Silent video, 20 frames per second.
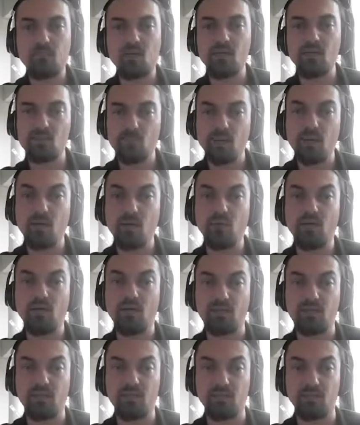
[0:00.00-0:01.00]
it's very
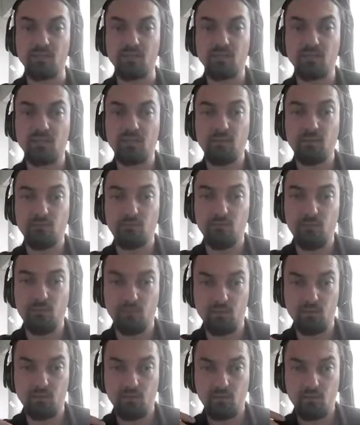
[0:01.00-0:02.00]
likely
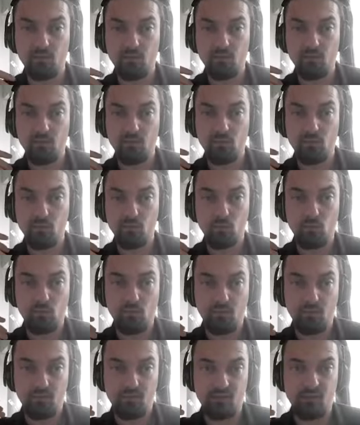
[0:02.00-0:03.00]
that
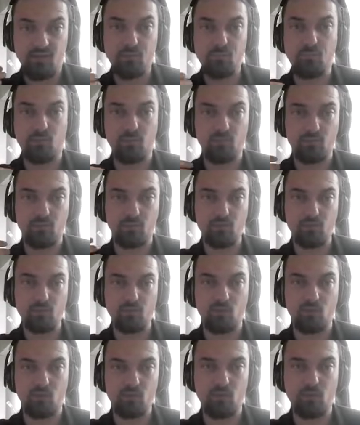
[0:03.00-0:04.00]
at some point we
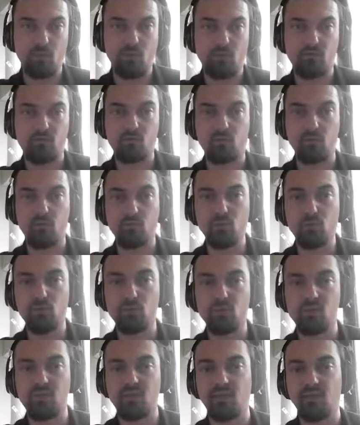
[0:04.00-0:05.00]
will also have
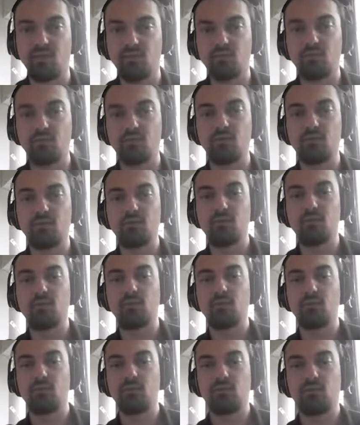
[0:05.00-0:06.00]
computers that
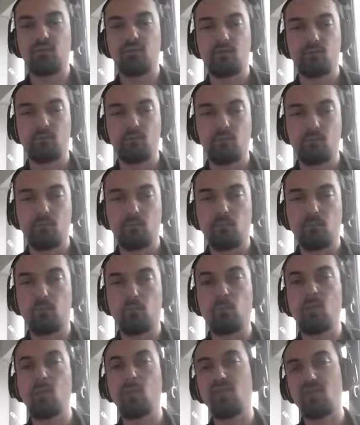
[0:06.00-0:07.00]

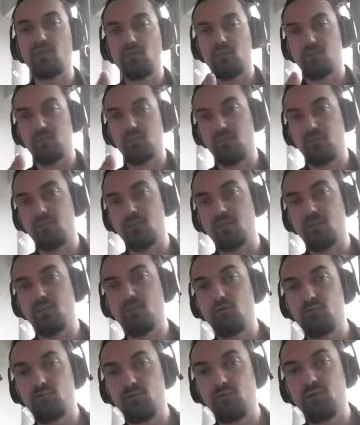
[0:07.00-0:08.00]
mimic the
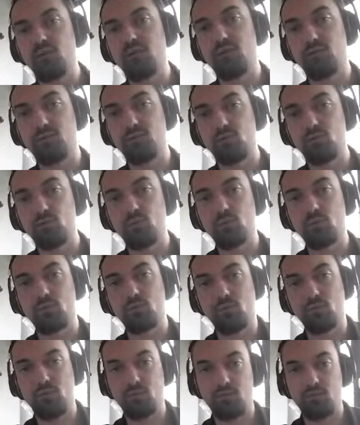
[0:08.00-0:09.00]
thing that you
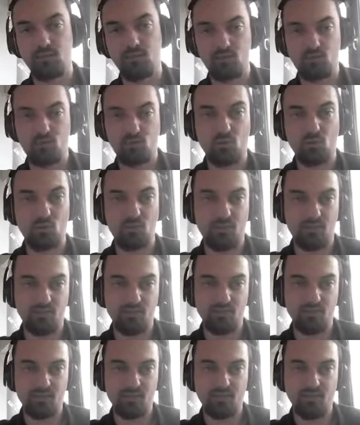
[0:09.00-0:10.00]
call
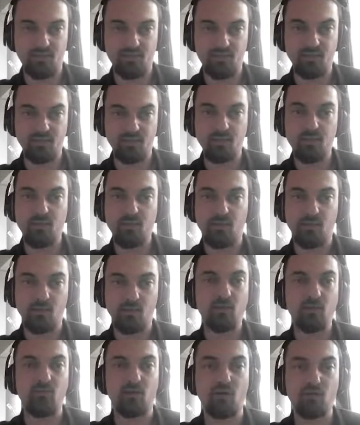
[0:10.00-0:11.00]
understanding. And
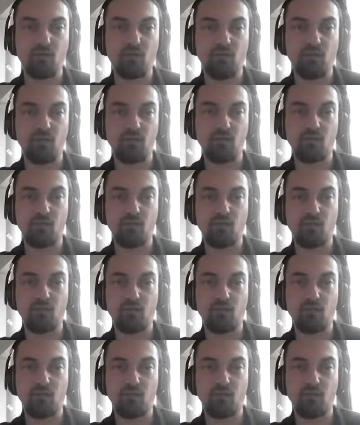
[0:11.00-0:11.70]
we've outlined